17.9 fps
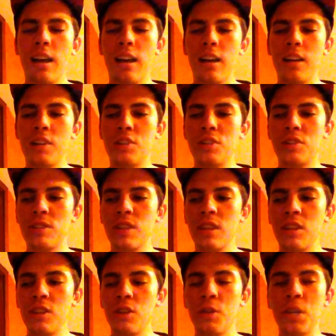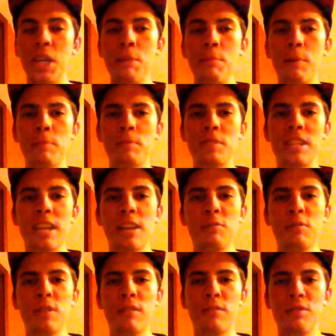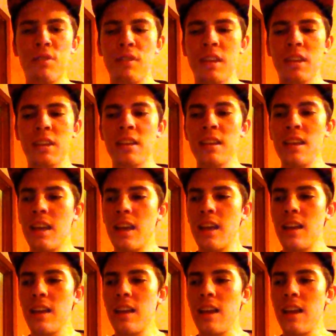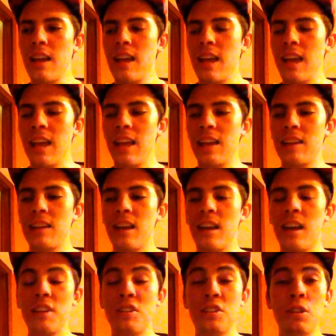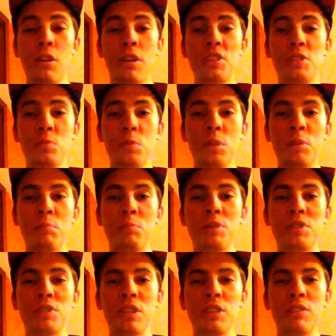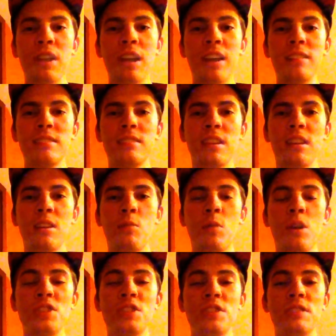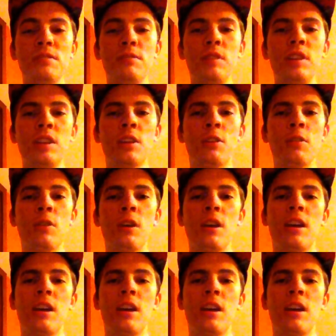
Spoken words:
just keep up to date with everything. And I just really appreciate you guys watching this video.